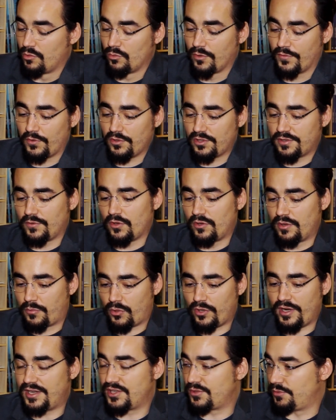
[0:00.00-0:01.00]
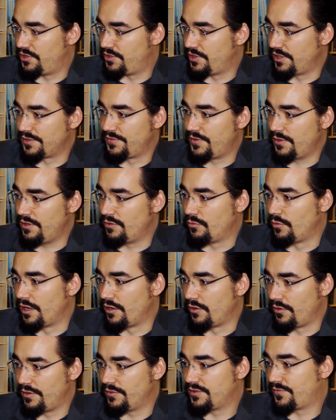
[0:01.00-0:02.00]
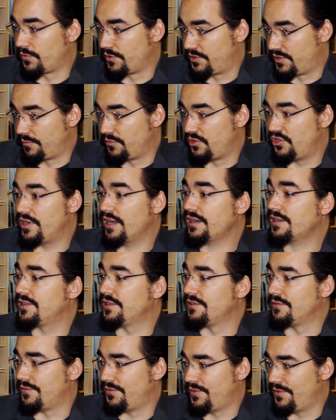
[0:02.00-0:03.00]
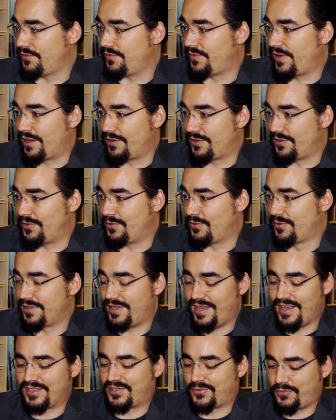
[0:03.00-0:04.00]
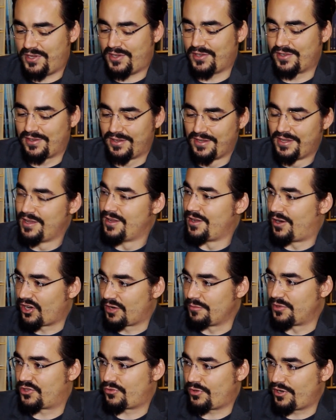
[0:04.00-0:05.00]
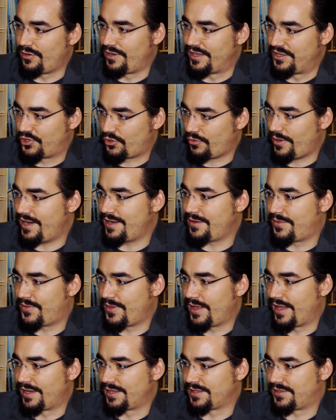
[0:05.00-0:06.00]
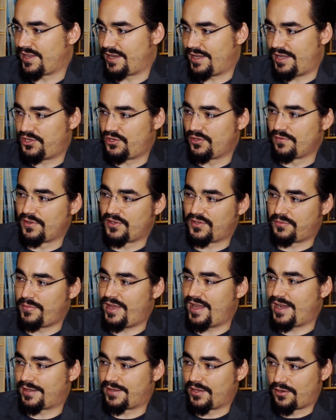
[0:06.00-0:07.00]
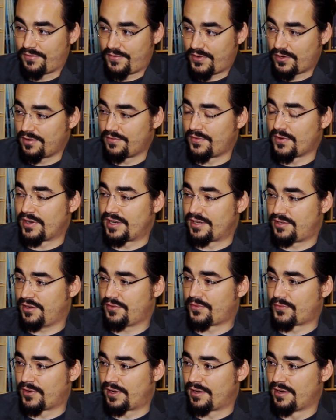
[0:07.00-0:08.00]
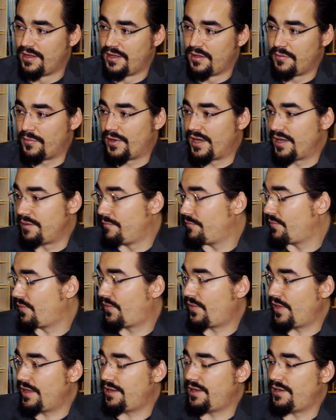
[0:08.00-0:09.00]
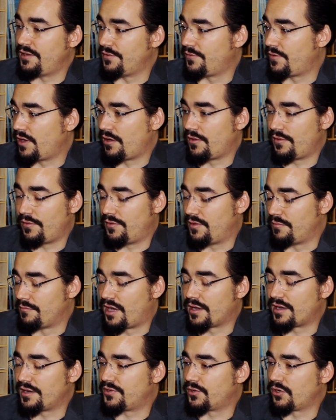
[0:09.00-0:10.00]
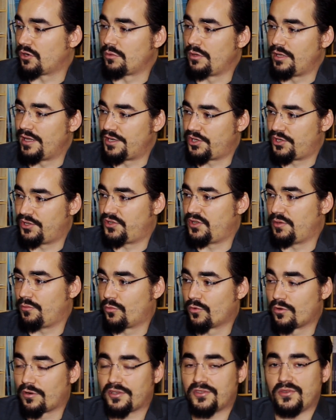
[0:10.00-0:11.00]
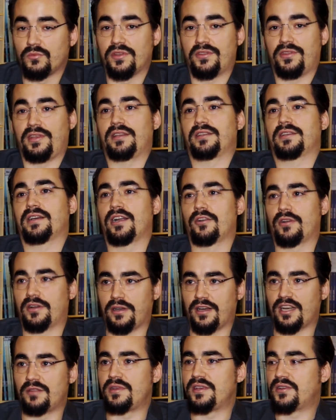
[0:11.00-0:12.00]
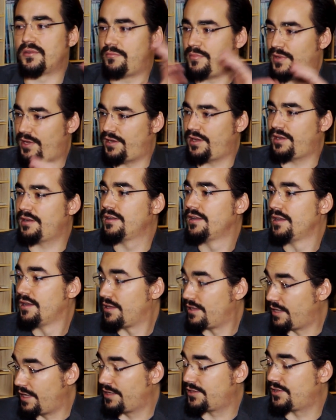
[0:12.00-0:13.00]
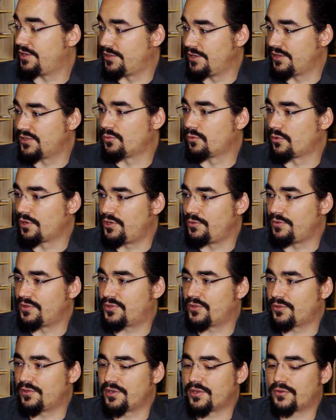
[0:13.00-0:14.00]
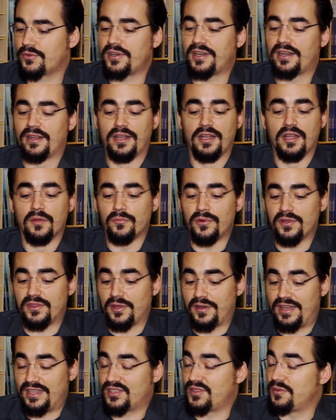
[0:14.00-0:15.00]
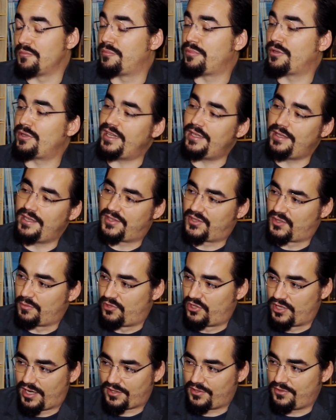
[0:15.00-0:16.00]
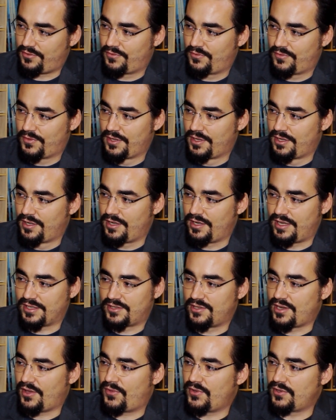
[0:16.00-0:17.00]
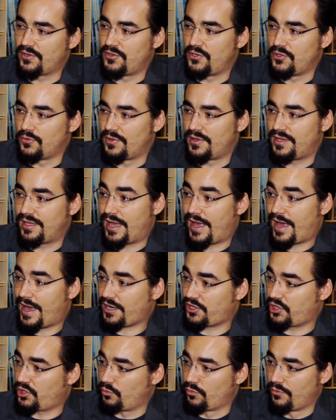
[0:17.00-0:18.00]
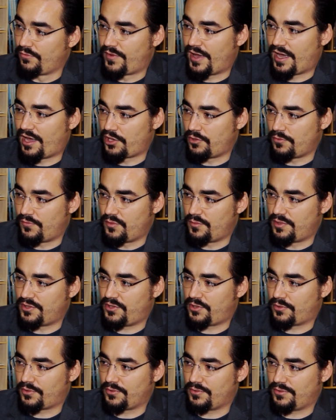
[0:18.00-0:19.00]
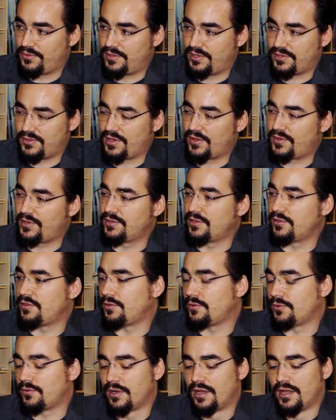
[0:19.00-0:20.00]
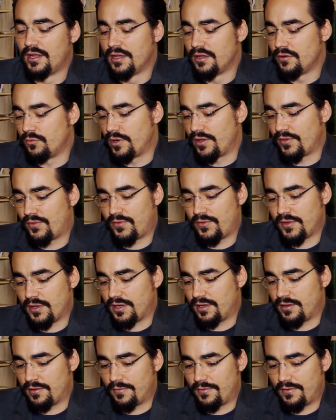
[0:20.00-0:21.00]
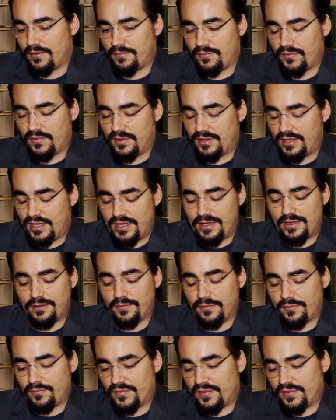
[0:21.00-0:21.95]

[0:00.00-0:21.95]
Well, first of all, in price, which does very well for subjective value, yes, we can arbitrarily trade things that each of us make that are very, very different by thinking of how the monetary relationship works. And with the entire economy competing, yes, it does work to a certain degree, but it's completely subjective. It has nothing to do with the actual value of the materials. It has nothing to do with the